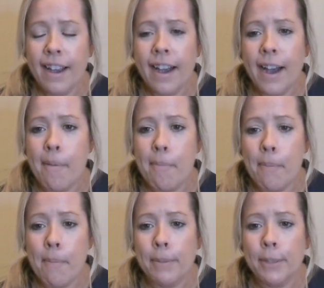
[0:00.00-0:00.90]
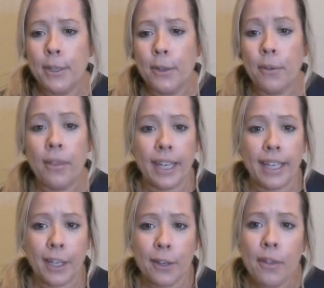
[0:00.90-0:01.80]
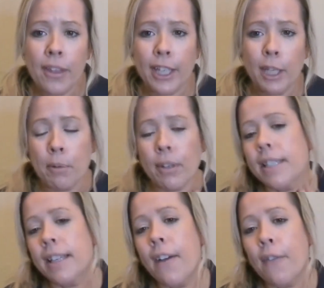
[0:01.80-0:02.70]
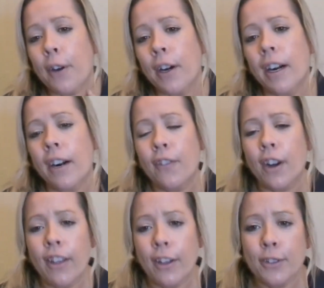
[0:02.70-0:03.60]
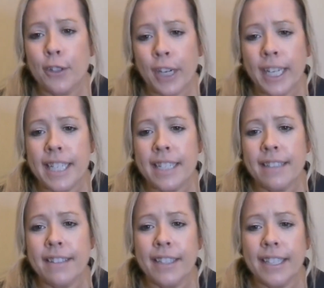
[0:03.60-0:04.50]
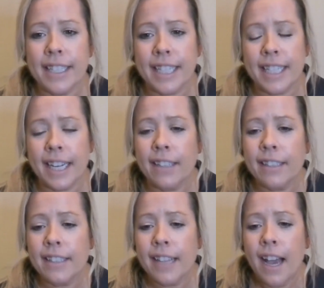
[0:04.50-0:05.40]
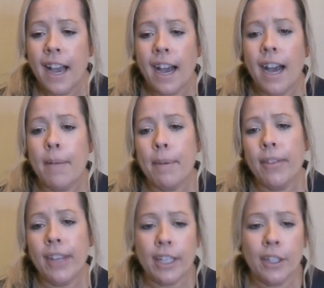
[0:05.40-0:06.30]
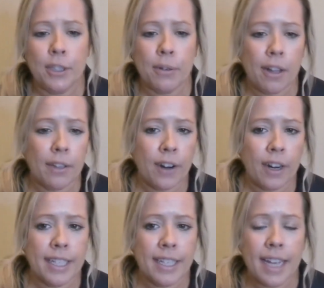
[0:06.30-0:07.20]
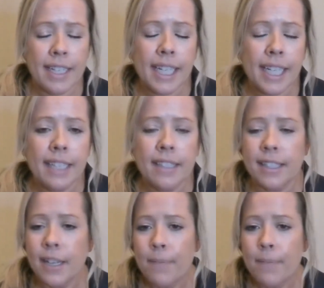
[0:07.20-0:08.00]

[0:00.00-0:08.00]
So thank you. Thank you, Marissa, for all those great details. And thank you to all of our attendees.